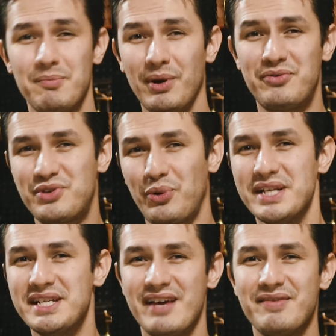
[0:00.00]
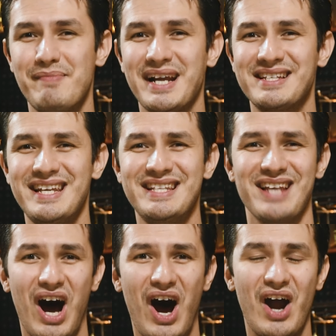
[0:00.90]
Now, both 2011
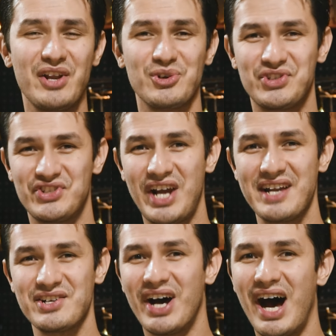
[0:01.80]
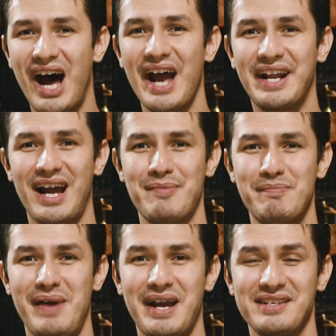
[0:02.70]
magazines are your standard high
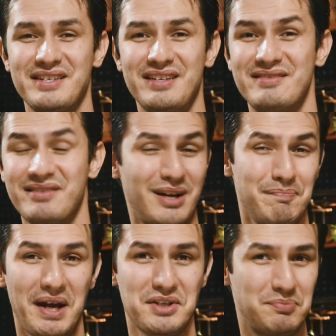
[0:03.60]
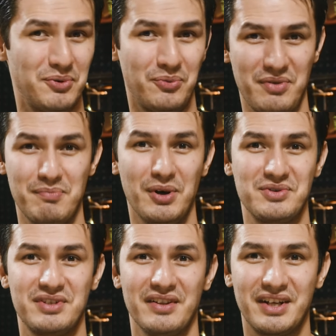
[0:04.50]
kappa magazines, compatible with
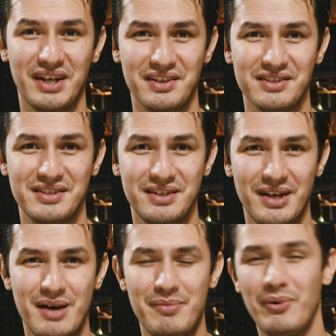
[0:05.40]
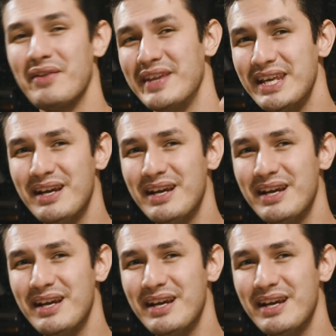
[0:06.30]
most other guns. But while the